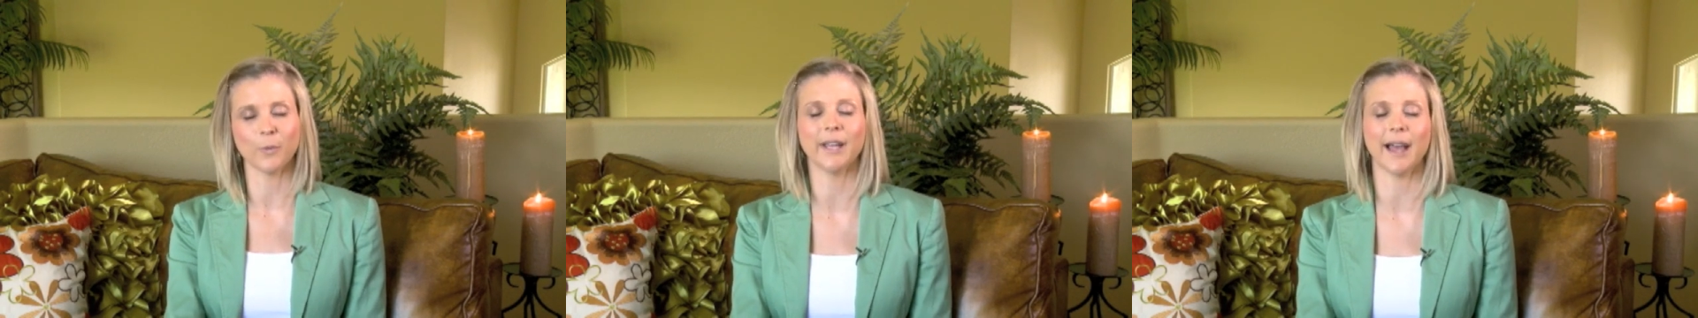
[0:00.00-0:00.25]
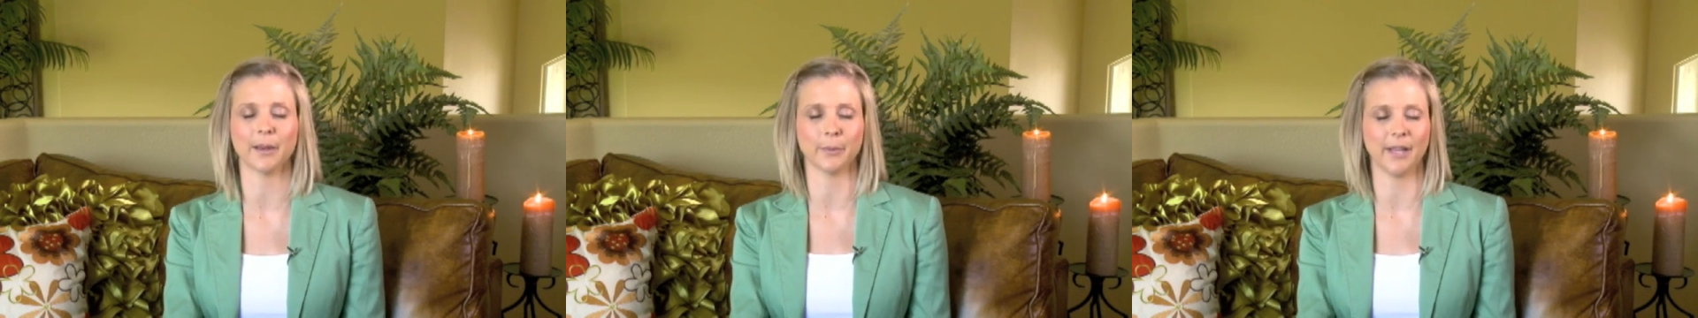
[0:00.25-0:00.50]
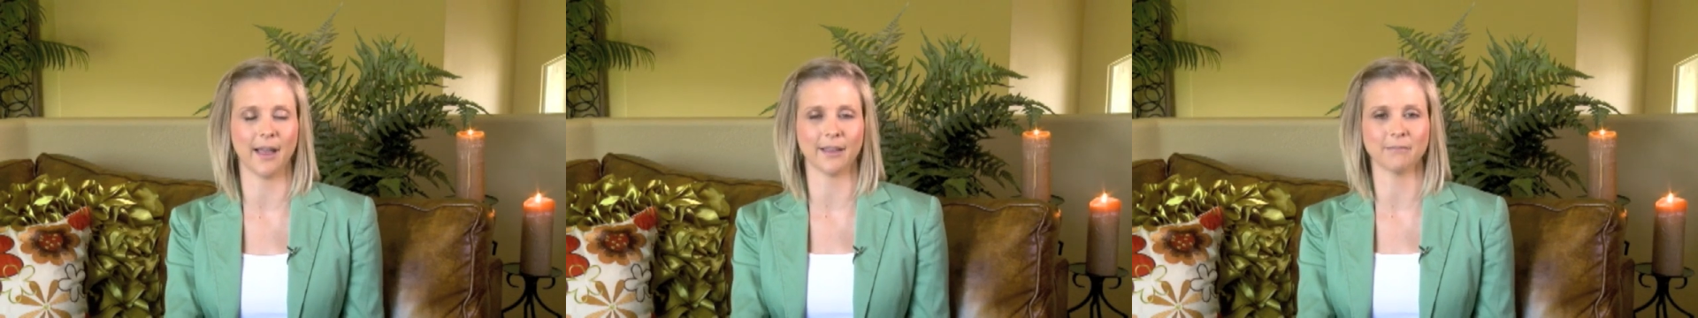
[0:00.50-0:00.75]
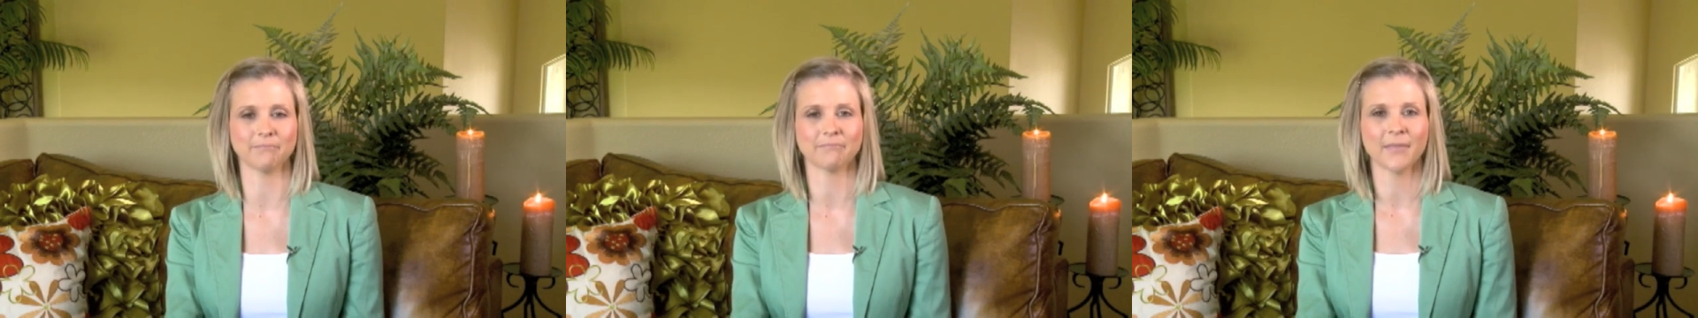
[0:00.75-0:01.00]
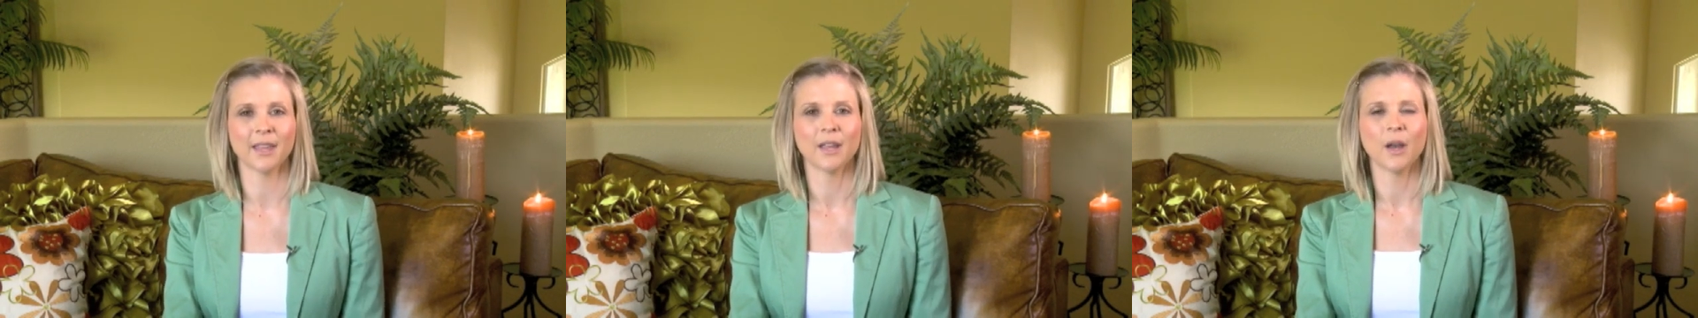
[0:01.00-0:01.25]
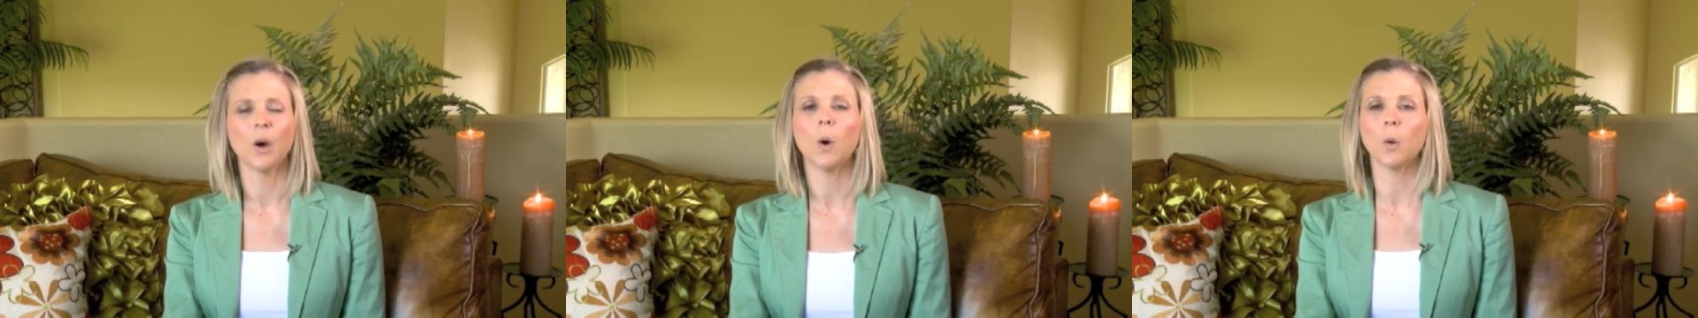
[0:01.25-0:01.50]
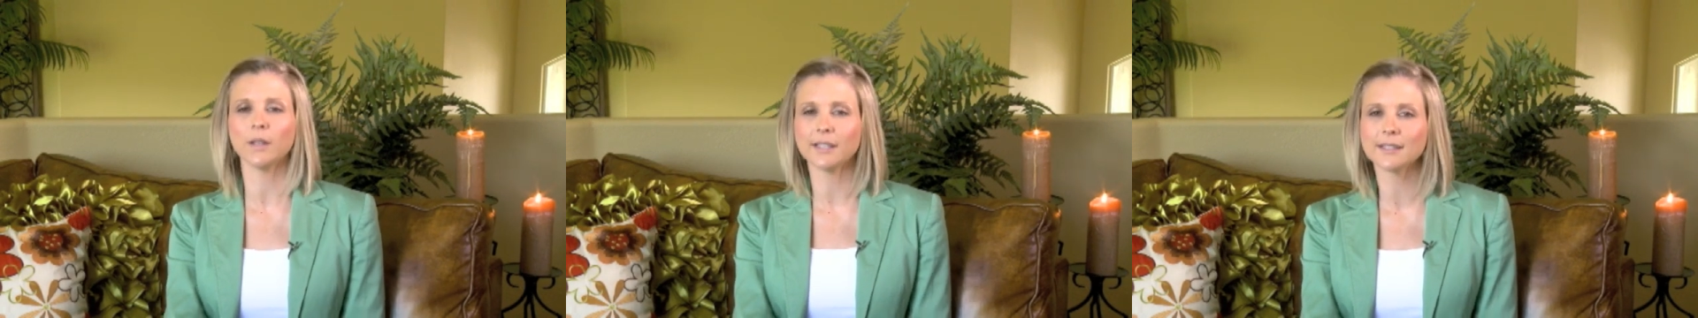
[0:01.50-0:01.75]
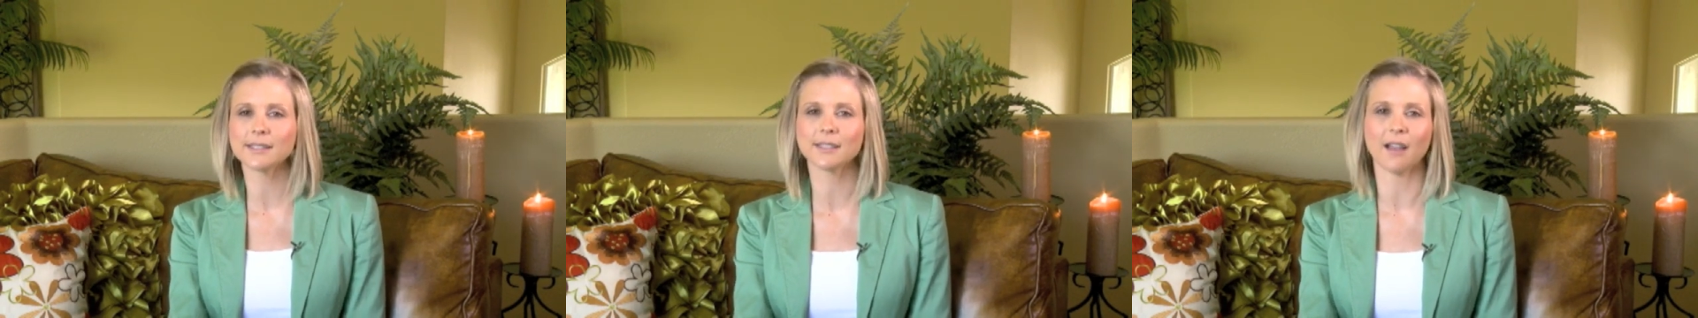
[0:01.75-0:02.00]
we got it, we got it.
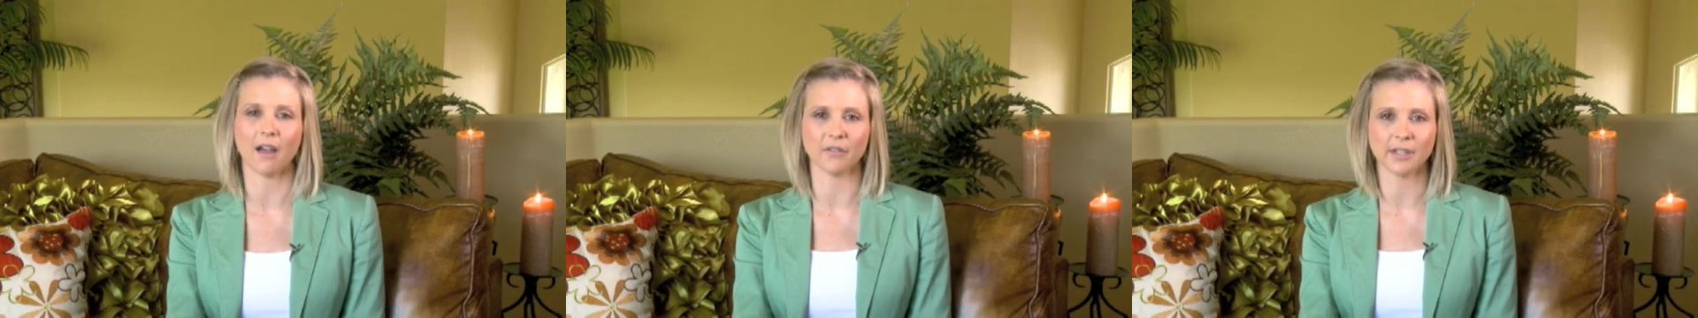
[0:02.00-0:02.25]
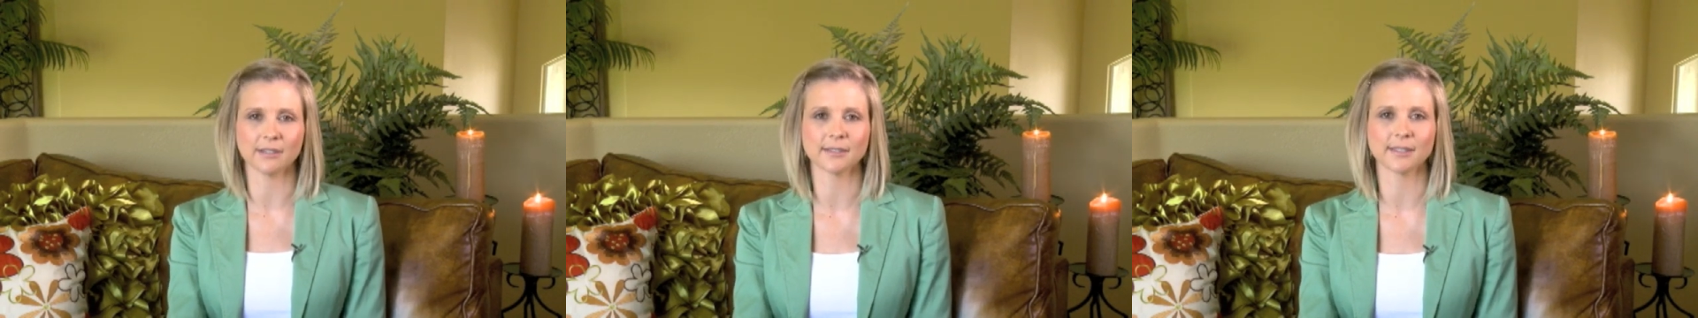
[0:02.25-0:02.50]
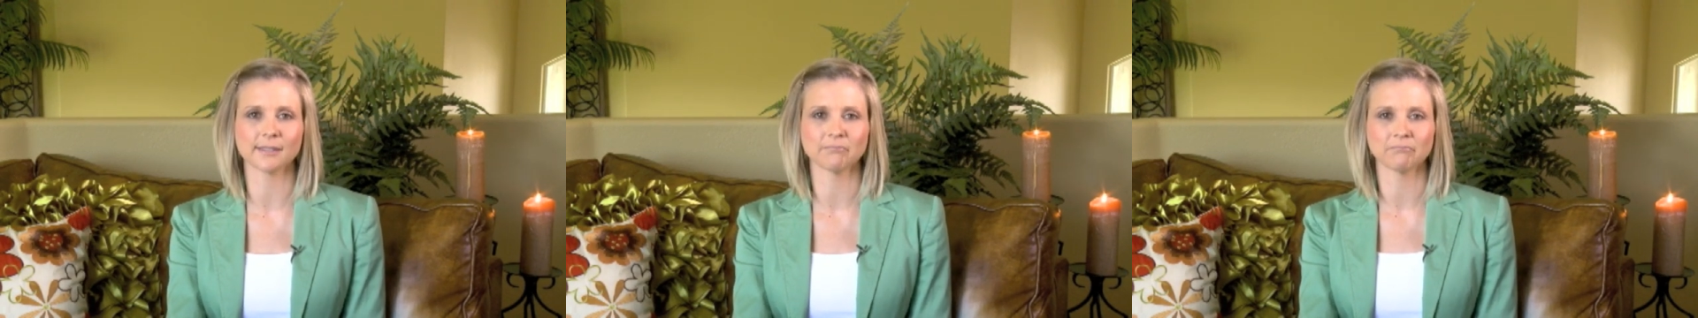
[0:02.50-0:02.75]
Holiness and confidence.